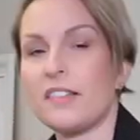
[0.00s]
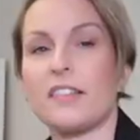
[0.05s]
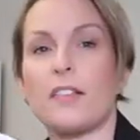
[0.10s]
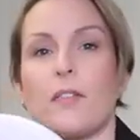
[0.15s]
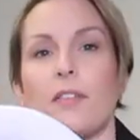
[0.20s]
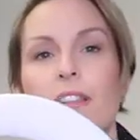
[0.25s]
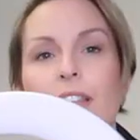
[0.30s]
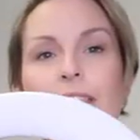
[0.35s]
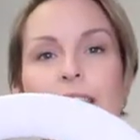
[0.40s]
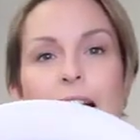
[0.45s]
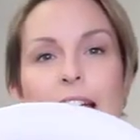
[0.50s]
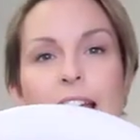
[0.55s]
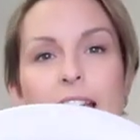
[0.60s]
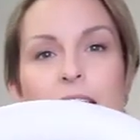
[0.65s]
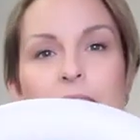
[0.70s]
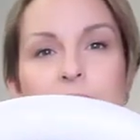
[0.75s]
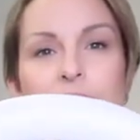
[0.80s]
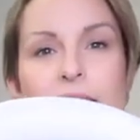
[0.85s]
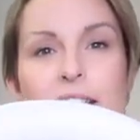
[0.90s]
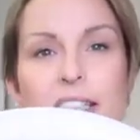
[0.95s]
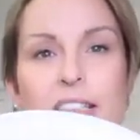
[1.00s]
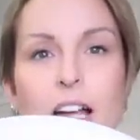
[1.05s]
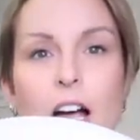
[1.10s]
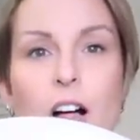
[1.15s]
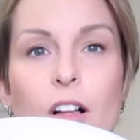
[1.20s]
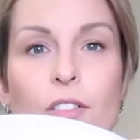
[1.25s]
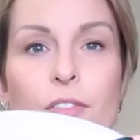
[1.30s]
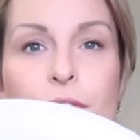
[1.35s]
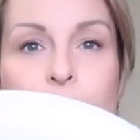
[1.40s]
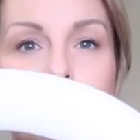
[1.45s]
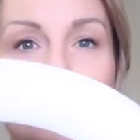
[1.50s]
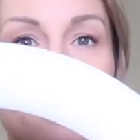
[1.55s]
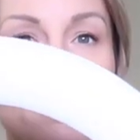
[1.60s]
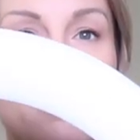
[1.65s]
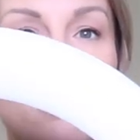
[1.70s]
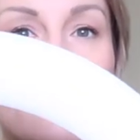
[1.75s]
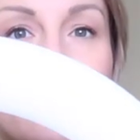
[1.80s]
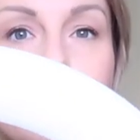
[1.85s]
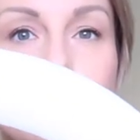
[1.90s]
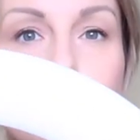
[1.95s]
So the light itself is
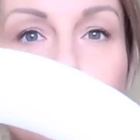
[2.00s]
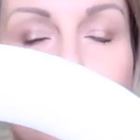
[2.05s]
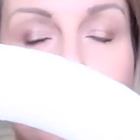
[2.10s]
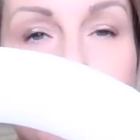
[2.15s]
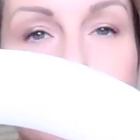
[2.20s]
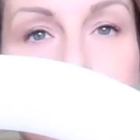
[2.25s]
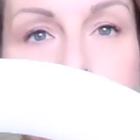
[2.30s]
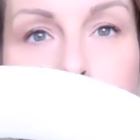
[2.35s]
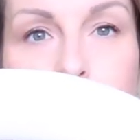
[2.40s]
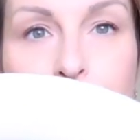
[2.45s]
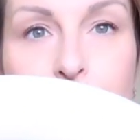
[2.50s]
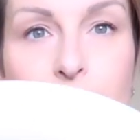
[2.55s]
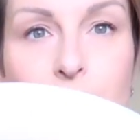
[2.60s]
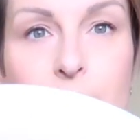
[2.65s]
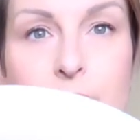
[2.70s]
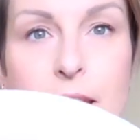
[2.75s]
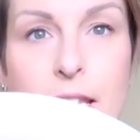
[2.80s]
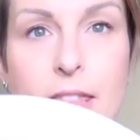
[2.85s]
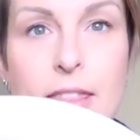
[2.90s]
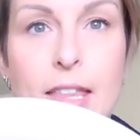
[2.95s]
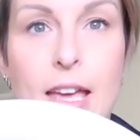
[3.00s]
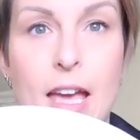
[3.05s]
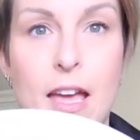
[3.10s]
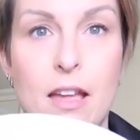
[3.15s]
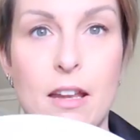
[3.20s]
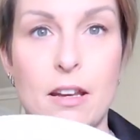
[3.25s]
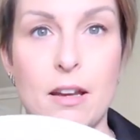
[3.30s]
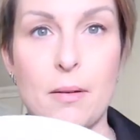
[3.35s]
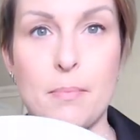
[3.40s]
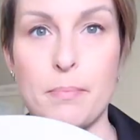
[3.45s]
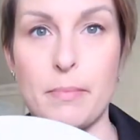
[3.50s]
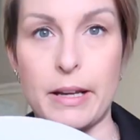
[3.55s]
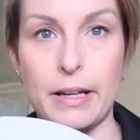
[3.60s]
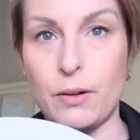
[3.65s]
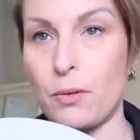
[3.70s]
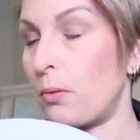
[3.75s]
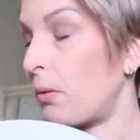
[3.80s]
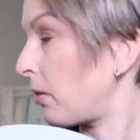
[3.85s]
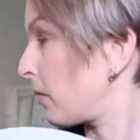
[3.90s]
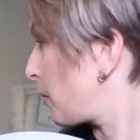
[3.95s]
a little bit different than
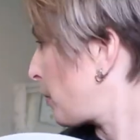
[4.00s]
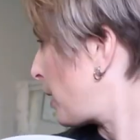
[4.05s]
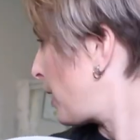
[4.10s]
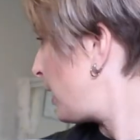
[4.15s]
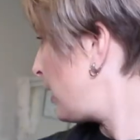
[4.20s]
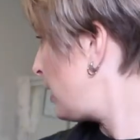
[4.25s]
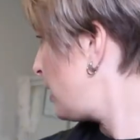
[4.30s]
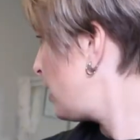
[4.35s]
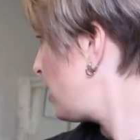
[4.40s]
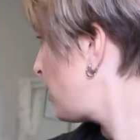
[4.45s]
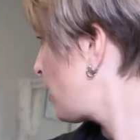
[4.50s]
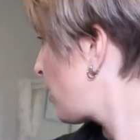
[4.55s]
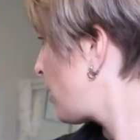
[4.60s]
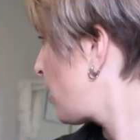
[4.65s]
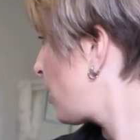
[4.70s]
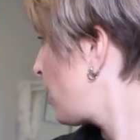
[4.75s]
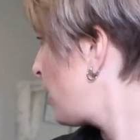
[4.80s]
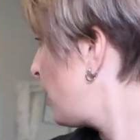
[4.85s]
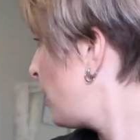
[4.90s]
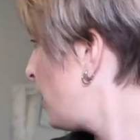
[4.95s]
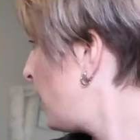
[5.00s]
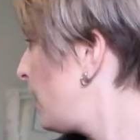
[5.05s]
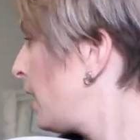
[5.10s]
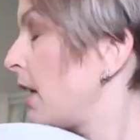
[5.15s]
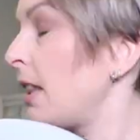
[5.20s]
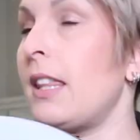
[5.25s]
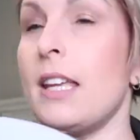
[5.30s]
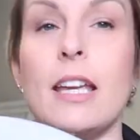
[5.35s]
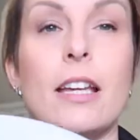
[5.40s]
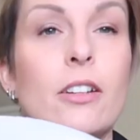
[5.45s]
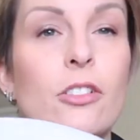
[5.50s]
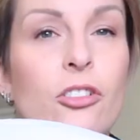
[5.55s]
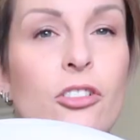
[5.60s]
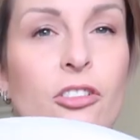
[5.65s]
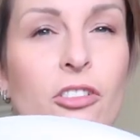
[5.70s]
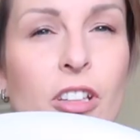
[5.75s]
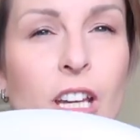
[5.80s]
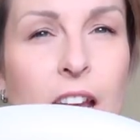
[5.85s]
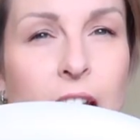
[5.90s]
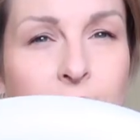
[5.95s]
my old one. The
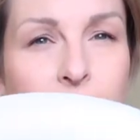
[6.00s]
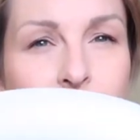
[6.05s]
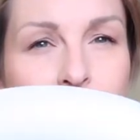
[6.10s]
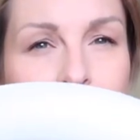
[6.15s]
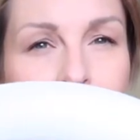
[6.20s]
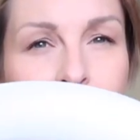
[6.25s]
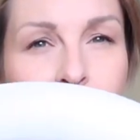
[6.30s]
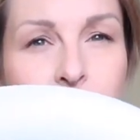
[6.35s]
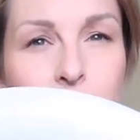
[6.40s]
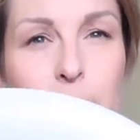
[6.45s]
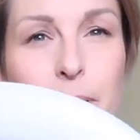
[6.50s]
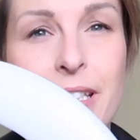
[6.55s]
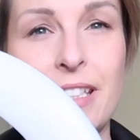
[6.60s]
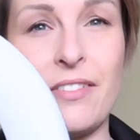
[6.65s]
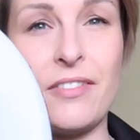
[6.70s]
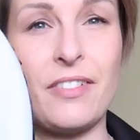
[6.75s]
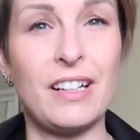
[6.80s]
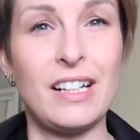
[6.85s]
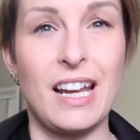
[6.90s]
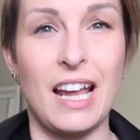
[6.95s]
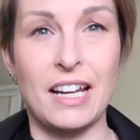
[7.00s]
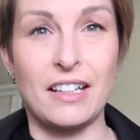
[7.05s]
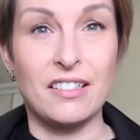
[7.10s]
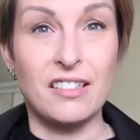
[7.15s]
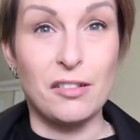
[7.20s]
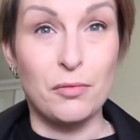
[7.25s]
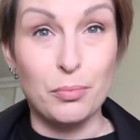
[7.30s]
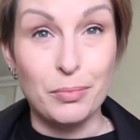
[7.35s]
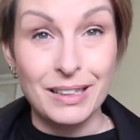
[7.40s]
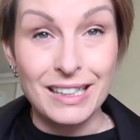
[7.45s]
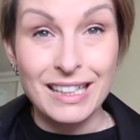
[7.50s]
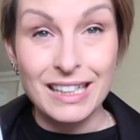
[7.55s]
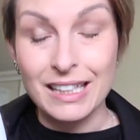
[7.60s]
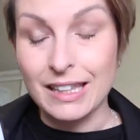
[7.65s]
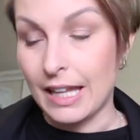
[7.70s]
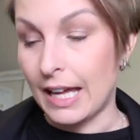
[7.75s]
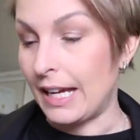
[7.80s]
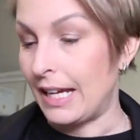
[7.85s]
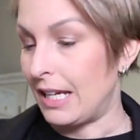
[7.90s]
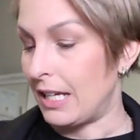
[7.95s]
shade is a little bit different and it's really
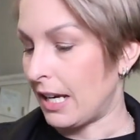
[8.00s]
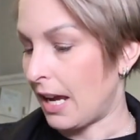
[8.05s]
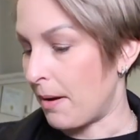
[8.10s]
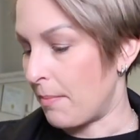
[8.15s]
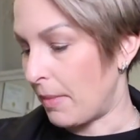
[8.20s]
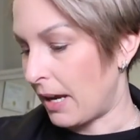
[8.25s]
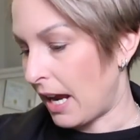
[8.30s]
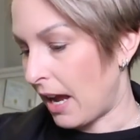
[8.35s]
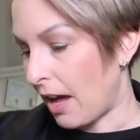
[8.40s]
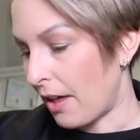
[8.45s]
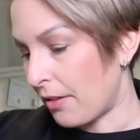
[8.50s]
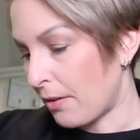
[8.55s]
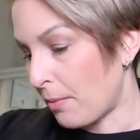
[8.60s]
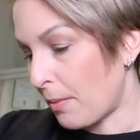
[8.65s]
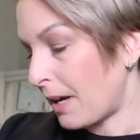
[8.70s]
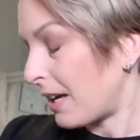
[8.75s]
light. And my other